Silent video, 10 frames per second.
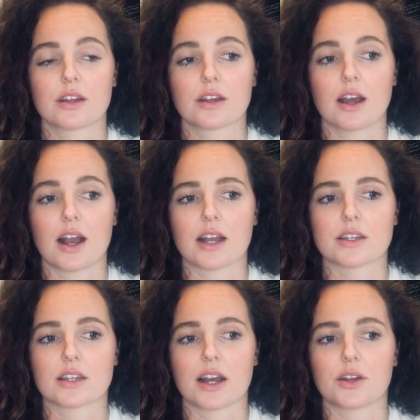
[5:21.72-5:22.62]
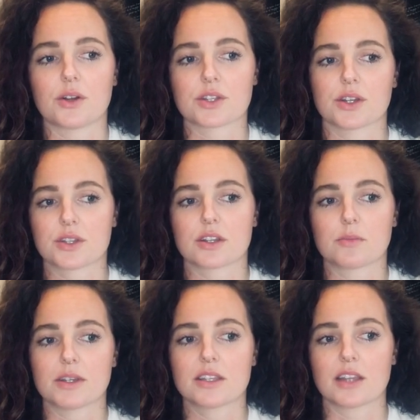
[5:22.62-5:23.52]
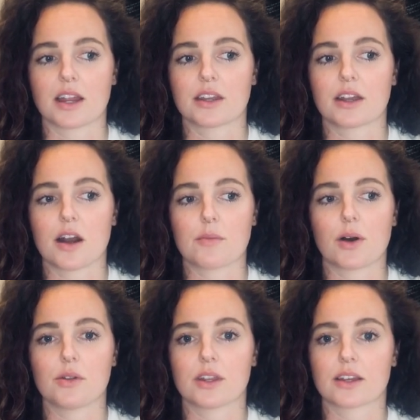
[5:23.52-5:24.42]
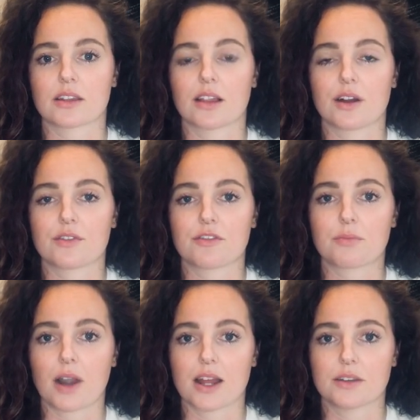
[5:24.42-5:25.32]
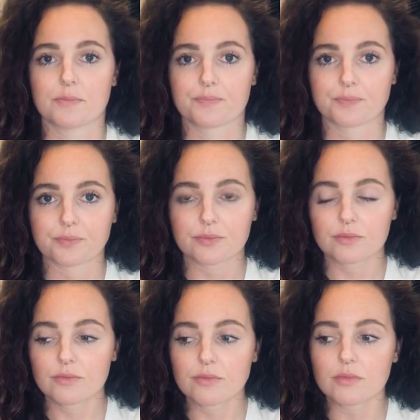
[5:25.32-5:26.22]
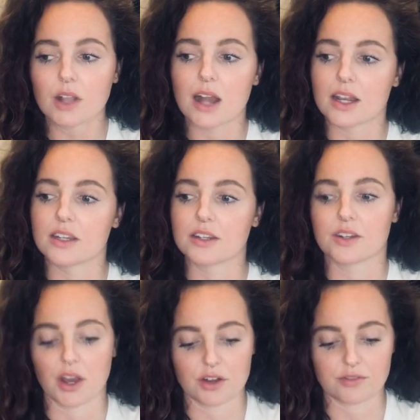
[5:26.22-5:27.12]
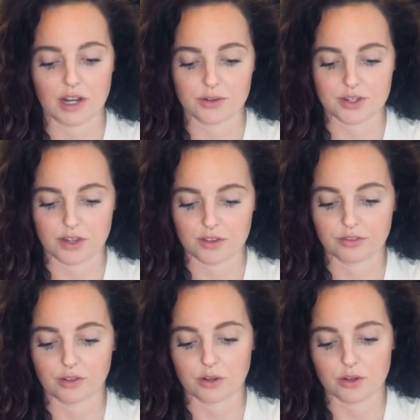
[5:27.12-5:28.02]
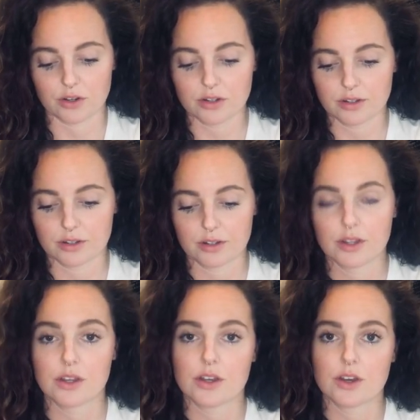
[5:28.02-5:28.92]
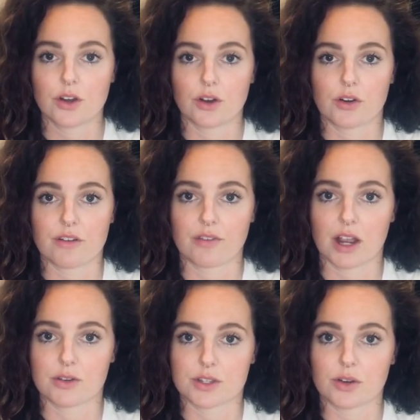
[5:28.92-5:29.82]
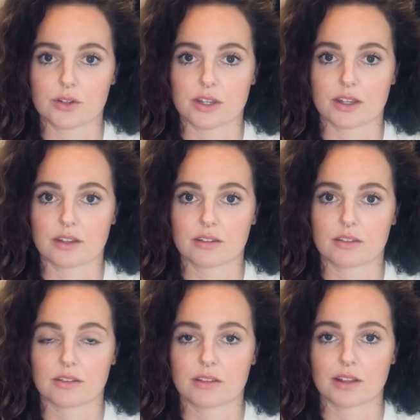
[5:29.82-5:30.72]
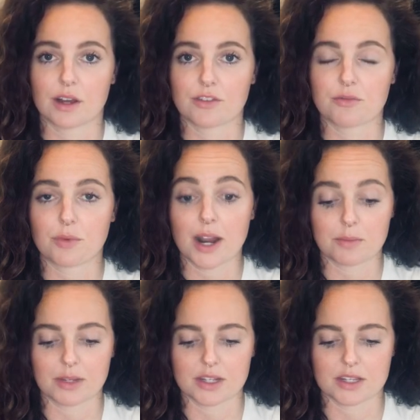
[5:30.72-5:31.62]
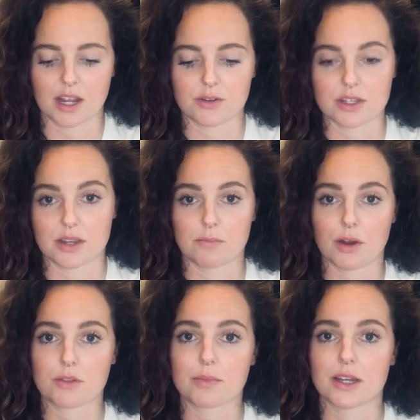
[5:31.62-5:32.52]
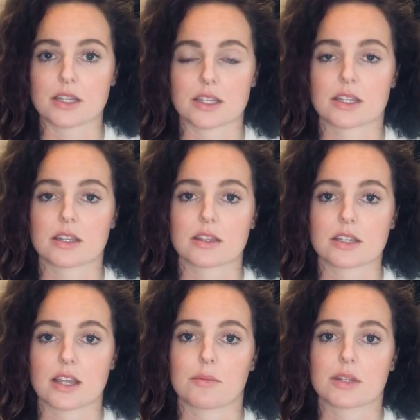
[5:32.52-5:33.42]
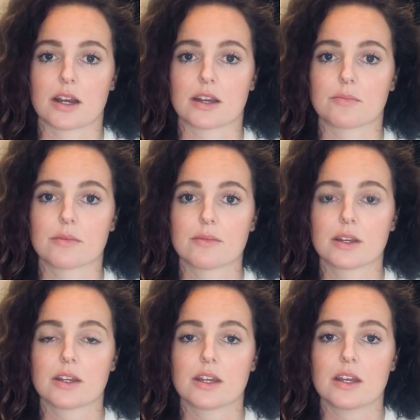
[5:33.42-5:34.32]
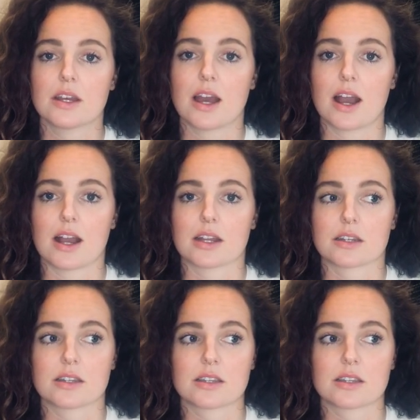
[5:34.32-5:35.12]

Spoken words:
and I'd also still be standing up holding the loaf of bread, and I didn't know if I was on the floor or if I was holding the loaf of bread, because I was in both places at the same time. And